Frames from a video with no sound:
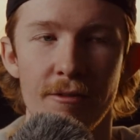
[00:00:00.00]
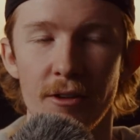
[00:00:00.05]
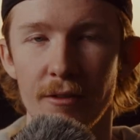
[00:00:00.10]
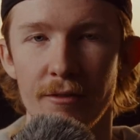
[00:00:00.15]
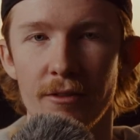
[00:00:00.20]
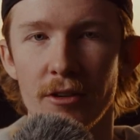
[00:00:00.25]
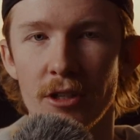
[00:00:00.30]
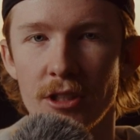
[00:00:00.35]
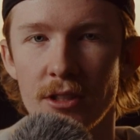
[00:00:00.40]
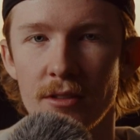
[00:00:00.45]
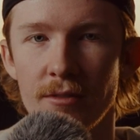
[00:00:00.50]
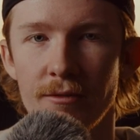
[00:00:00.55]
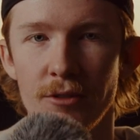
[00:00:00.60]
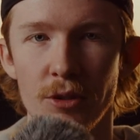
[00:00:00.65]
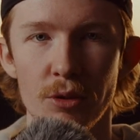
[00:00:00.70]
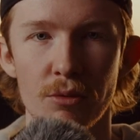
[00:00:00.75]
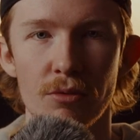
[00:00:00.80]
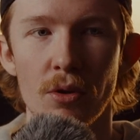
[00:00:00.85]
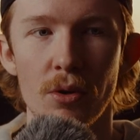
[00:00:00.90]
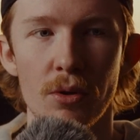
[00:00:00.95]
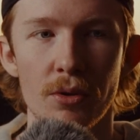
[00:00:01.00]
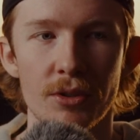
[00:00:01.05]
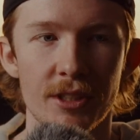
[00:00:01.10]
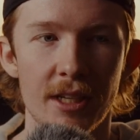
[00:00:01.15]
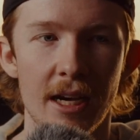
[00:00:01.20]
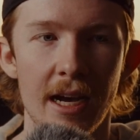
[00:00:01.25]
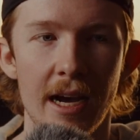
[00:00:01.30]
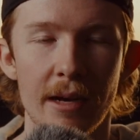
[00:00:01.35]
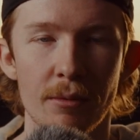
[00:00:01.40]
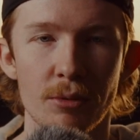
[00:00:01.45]
for the first few rolls
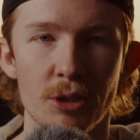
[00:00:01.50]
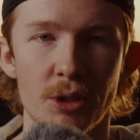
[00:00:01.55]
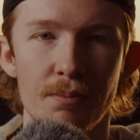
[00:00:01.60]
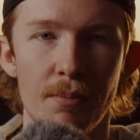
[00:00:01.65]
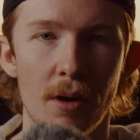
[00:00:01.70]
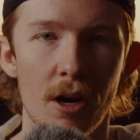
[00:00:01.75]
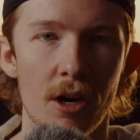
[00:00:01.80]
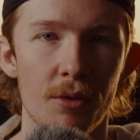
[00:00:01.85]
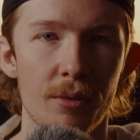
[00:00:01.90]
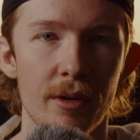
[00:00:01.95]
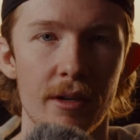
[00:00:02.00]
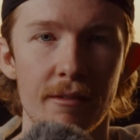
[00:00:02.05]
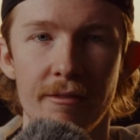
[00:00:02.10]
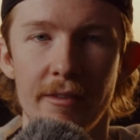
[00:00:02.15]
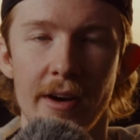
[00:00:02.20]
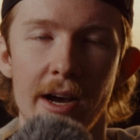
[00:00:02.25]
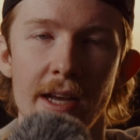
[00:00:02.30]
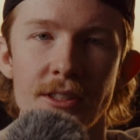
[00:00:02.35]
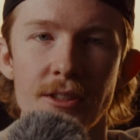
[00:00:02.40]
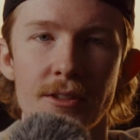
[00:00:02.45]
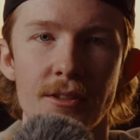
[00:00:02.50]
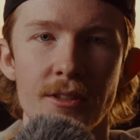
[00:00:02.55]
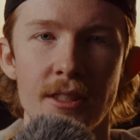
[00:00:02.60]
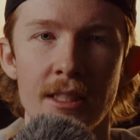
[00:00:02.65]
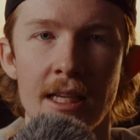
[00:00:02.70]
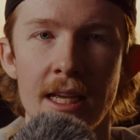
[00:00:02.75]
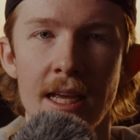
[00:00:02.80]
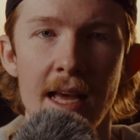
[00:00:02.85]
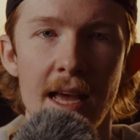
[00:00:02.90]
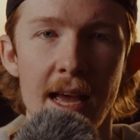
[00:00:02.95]
I was borrowing Faizal's